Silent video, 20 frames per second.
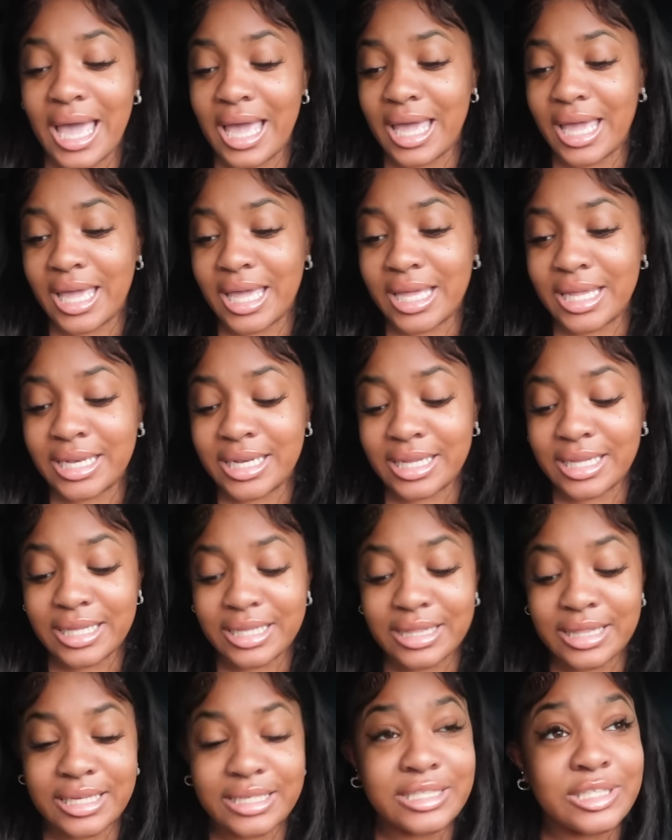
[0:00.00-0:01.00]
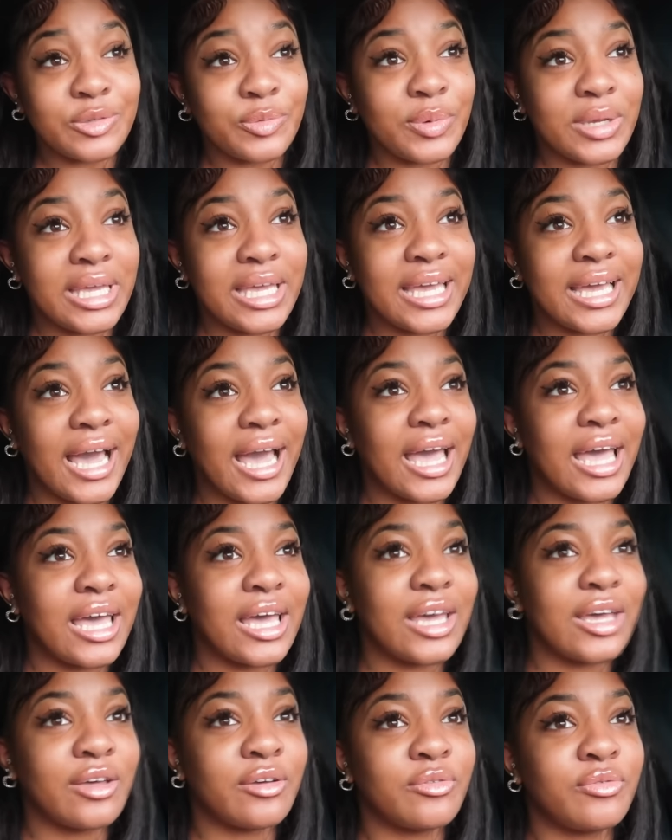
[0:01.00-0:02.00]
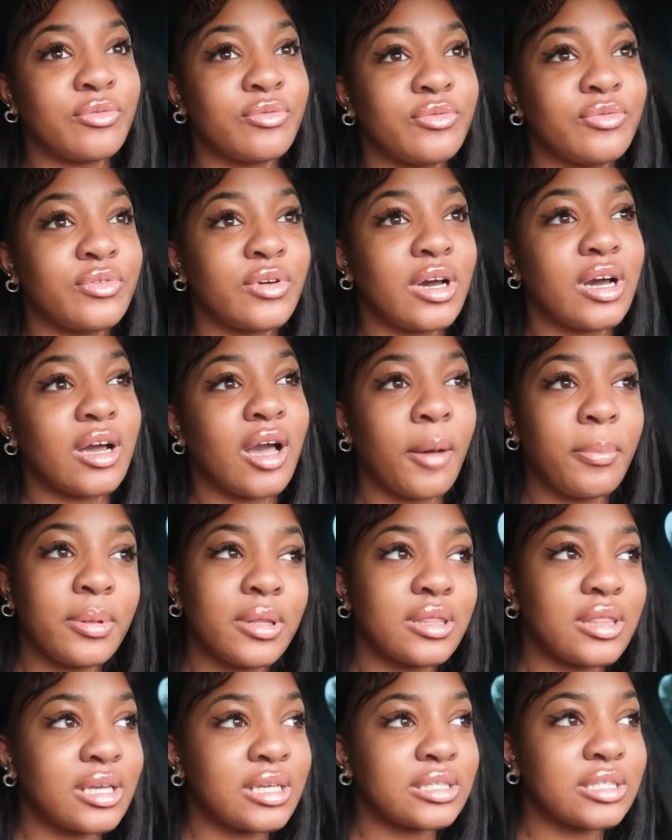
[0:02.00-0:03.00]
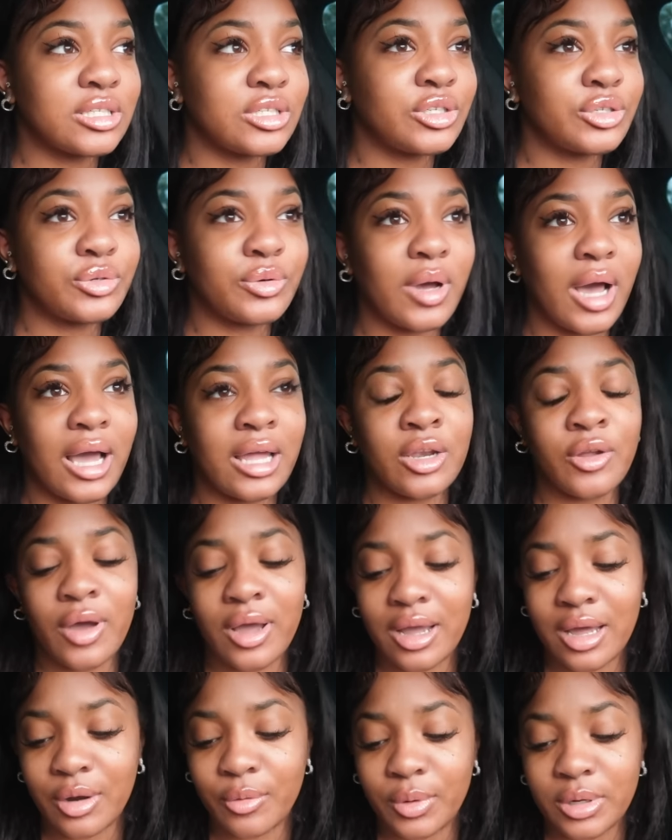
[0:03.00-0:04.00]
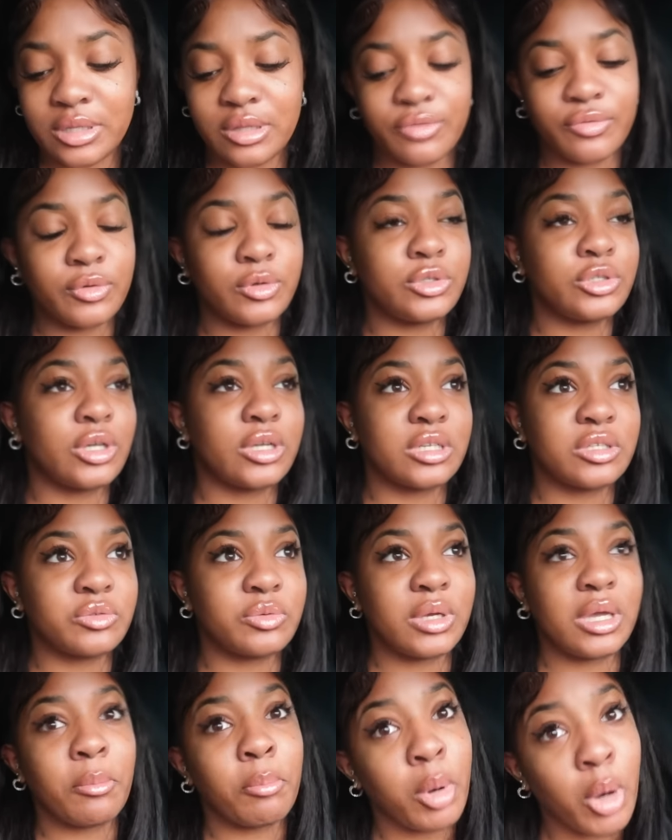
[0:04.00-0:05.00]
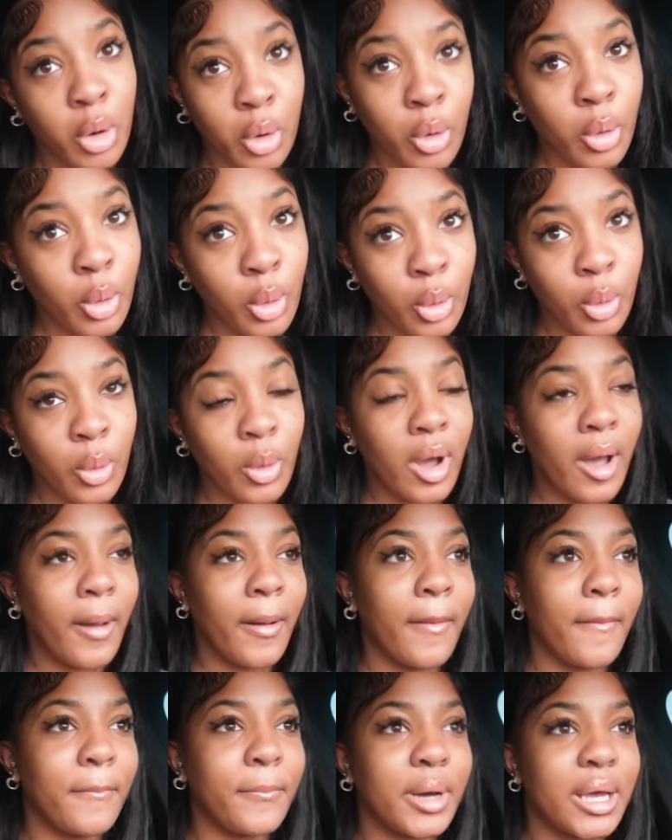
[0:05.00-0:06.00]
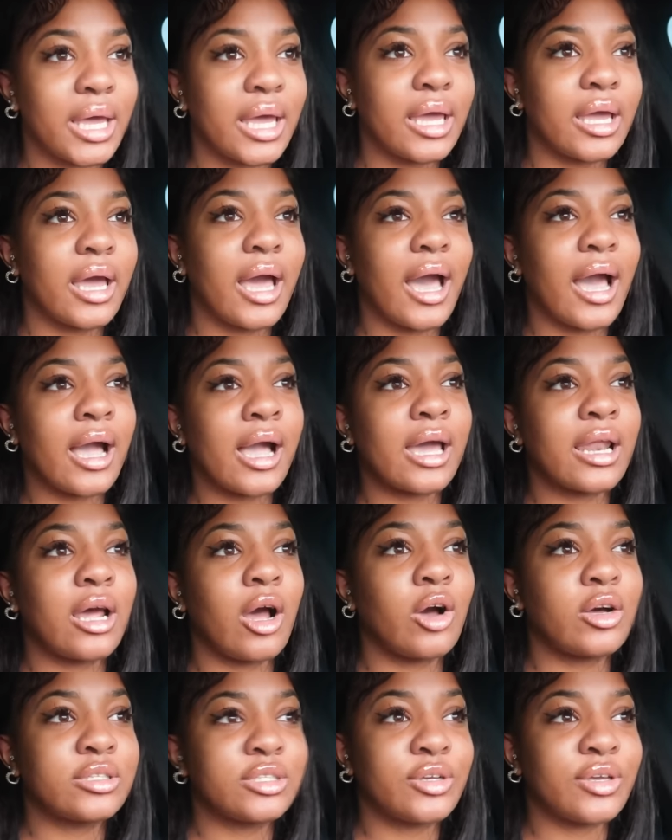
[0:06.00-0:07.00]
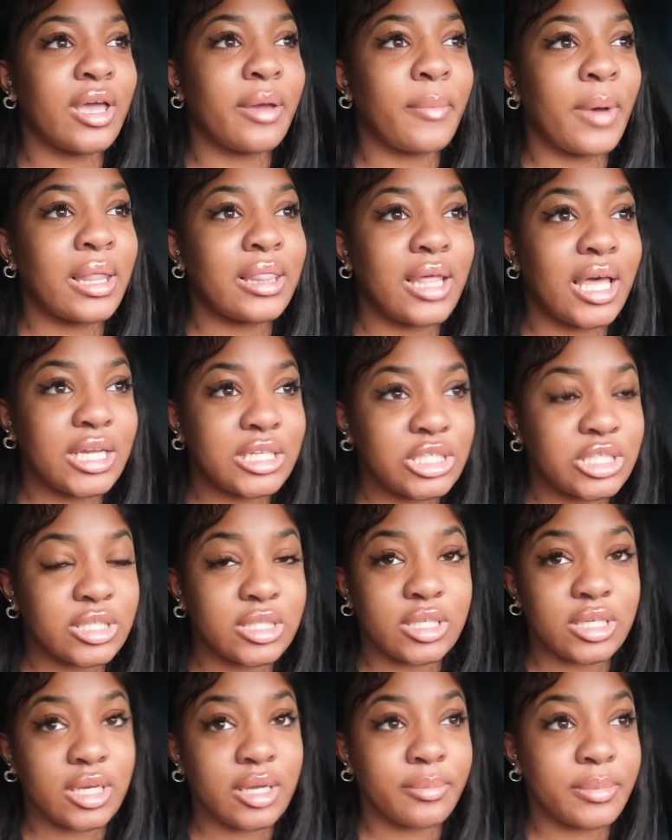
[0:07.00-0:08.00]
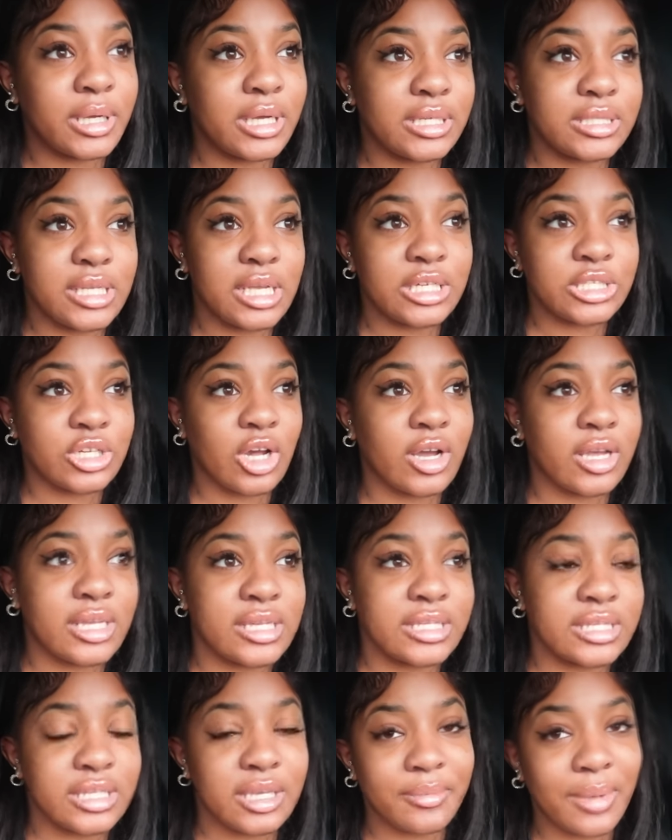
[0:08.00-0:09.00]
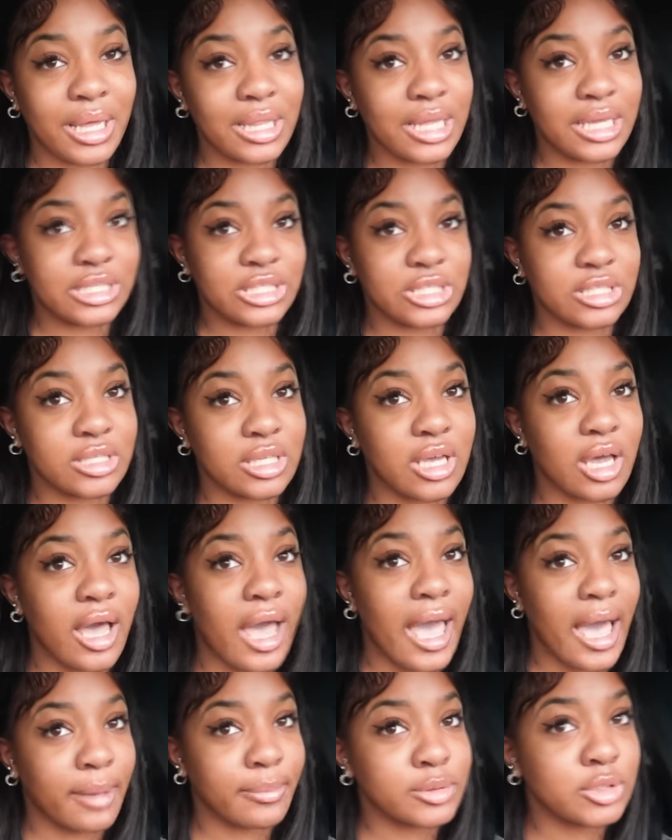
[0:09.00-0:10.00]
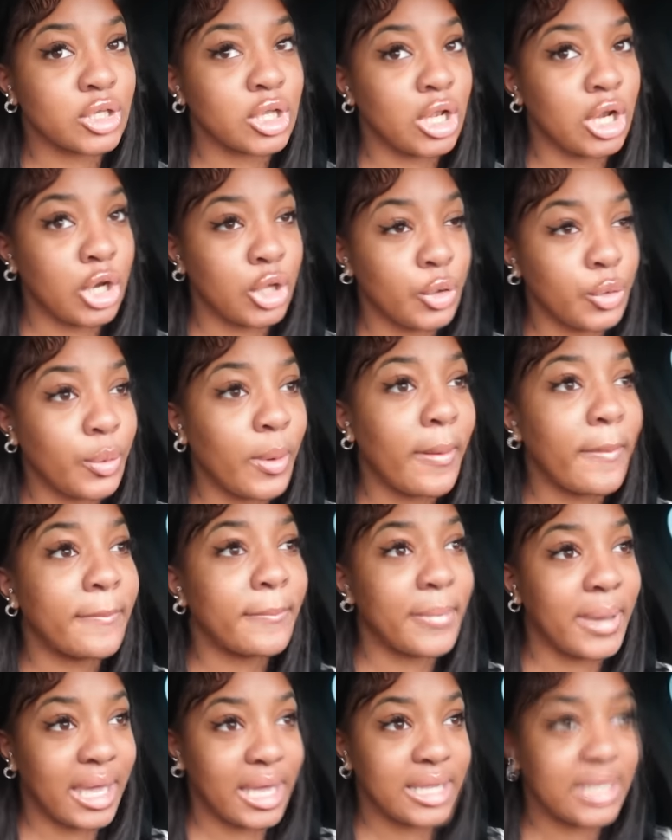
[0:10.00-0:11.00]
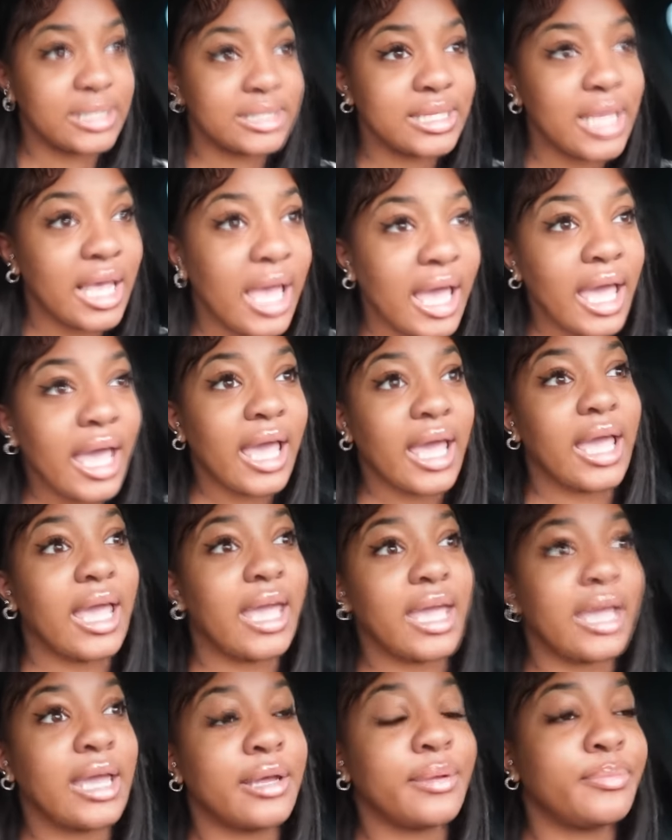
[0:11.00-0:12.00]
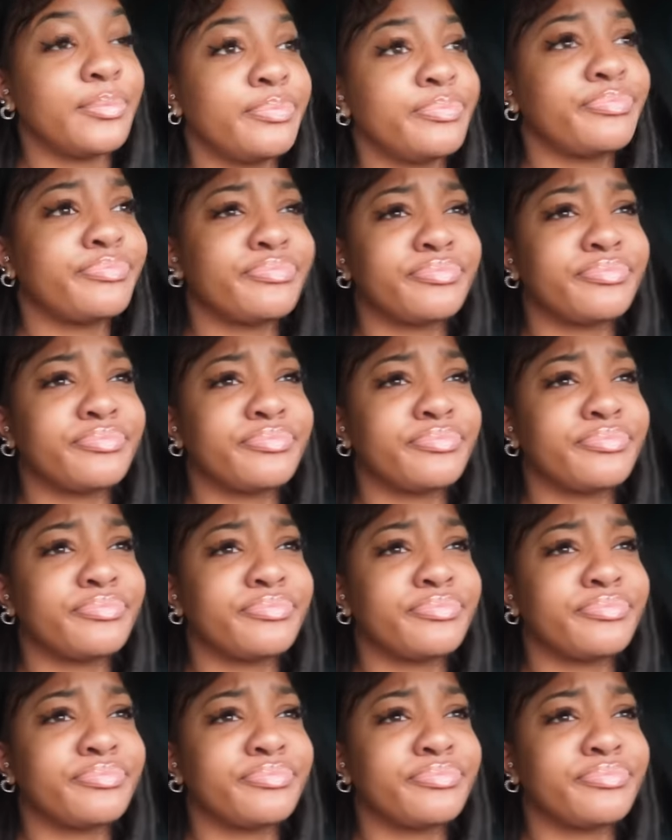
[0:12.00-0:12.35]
And this week I have a couple of things to do. I know I gotta work the food truck this week, boo, but I gotta also get my lashes done, because as y'all can see, my lashes look an absolute mess. And